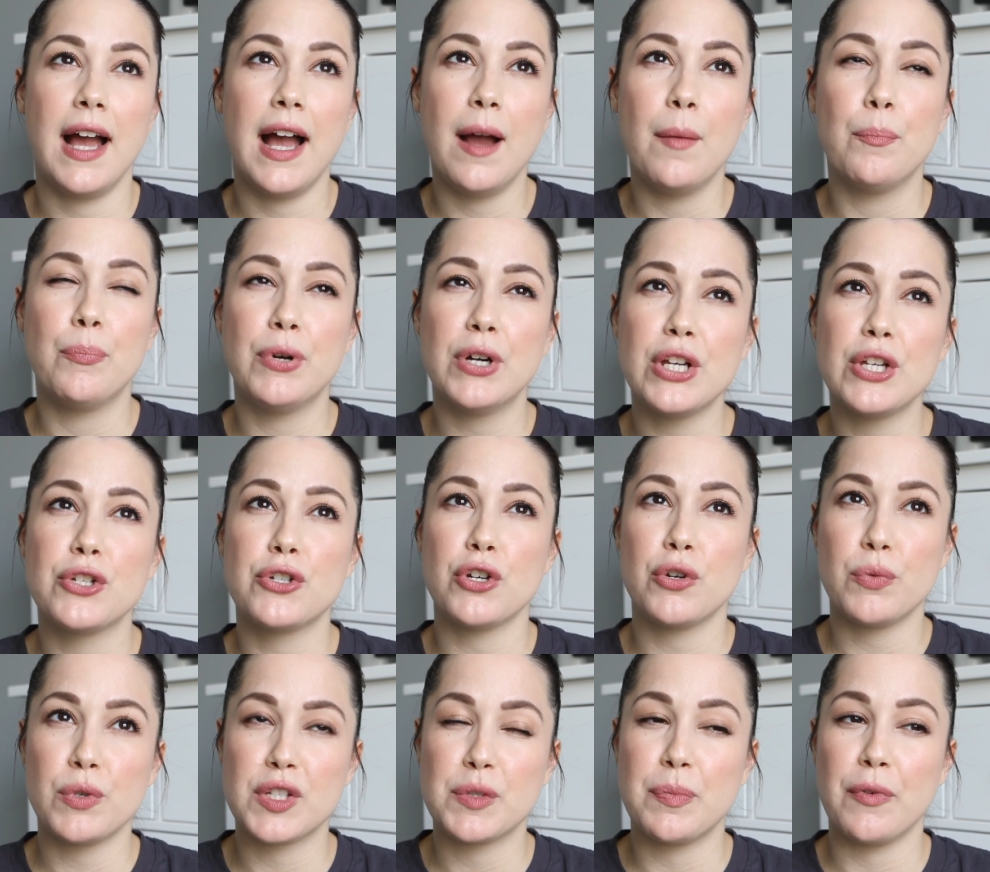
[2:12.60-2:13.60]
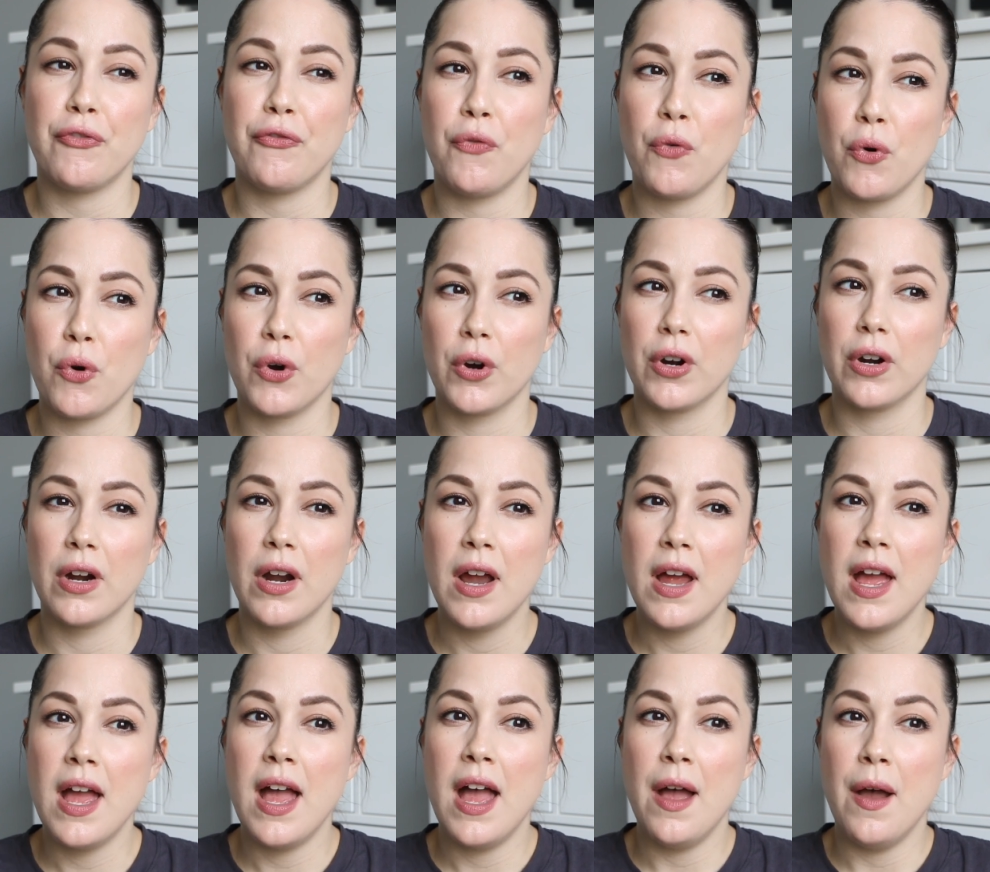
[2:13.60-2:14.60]
I'm pretty sure it was before
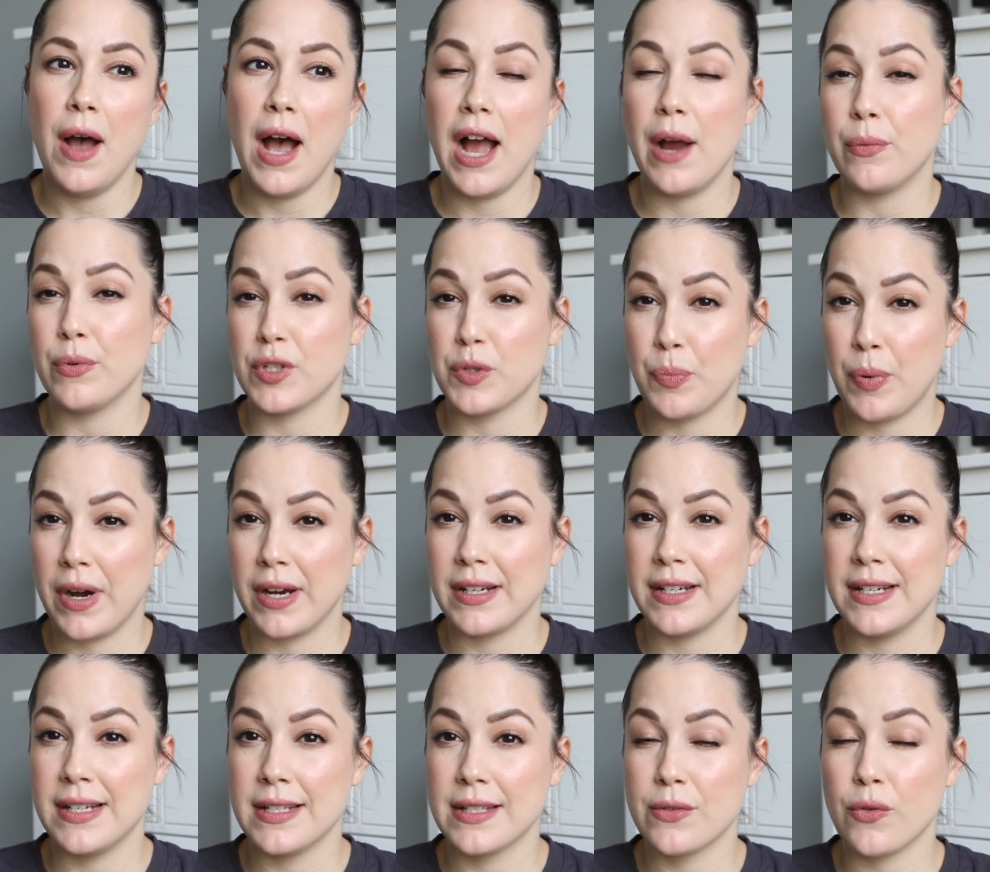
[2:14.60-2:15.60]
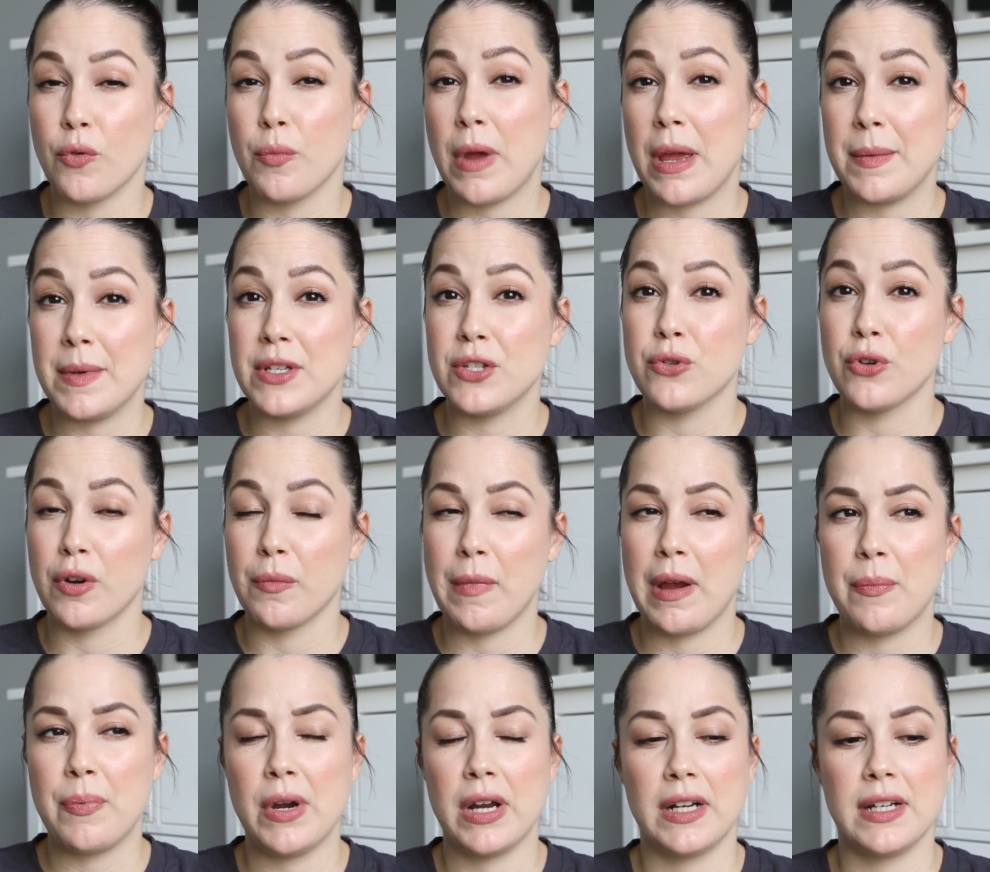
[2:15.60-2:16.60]
I was pregnant or maybe during
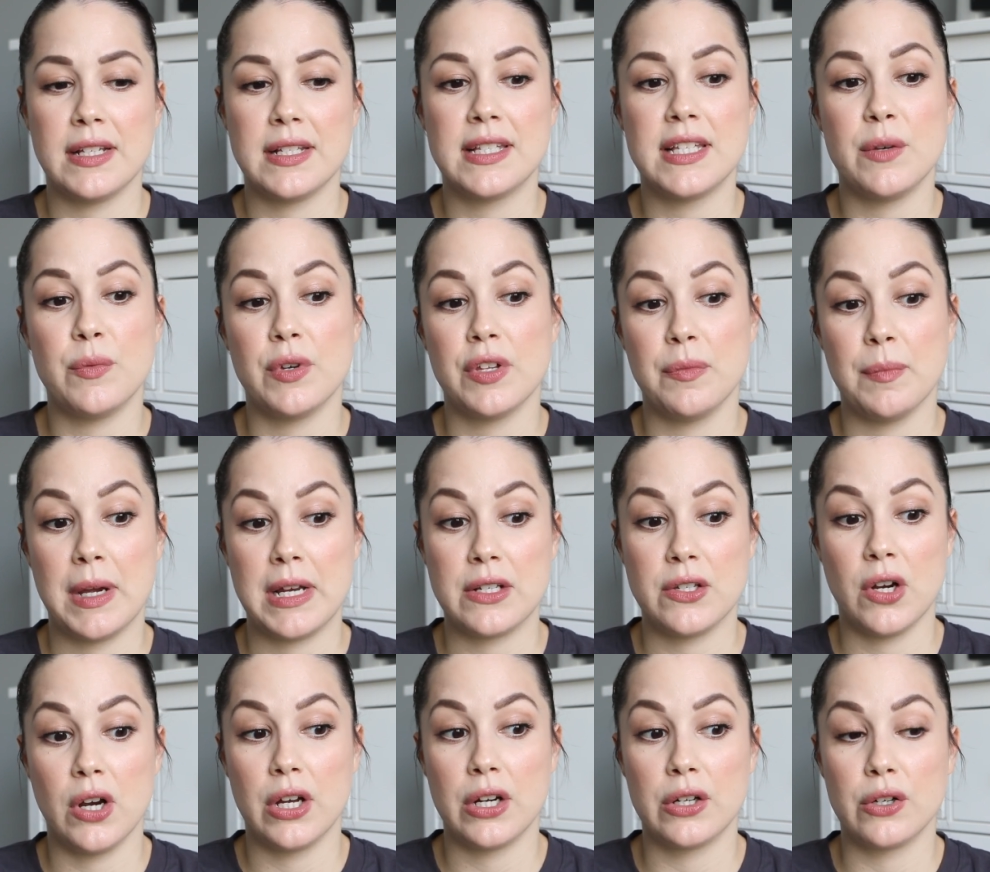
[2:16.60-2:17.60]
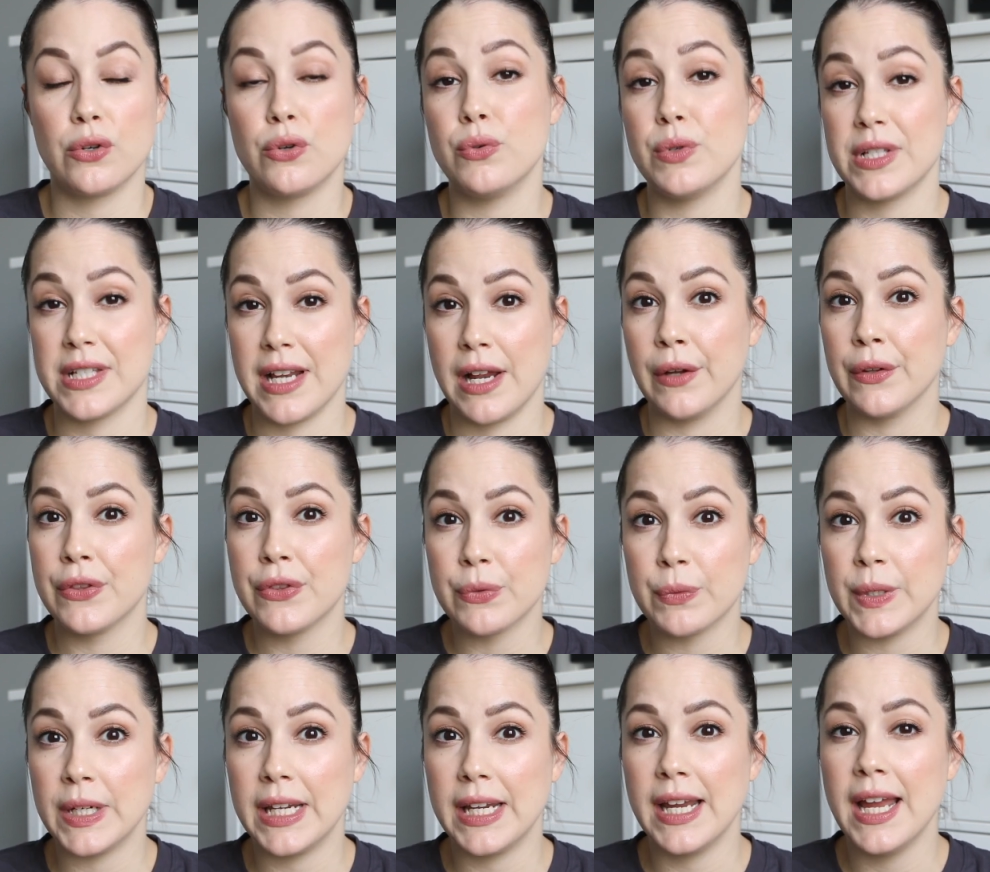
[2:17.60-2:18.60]
my pregnancy with my daughter who is now
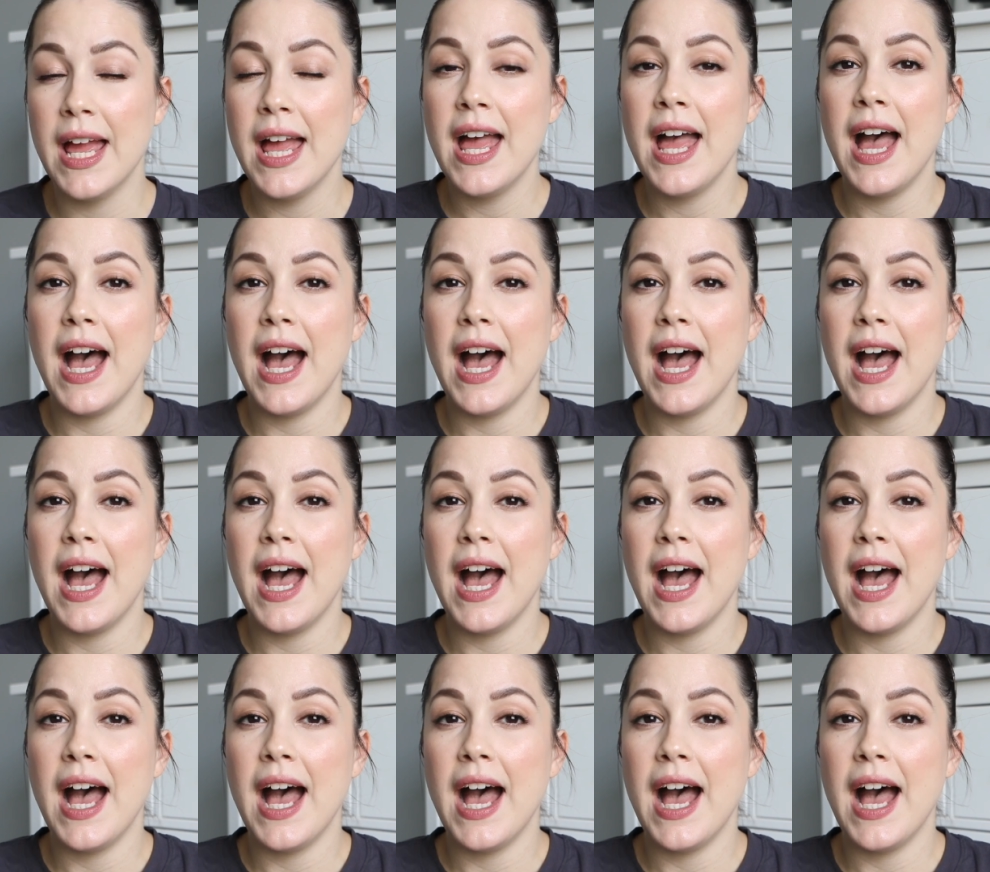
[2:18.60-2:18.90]
3.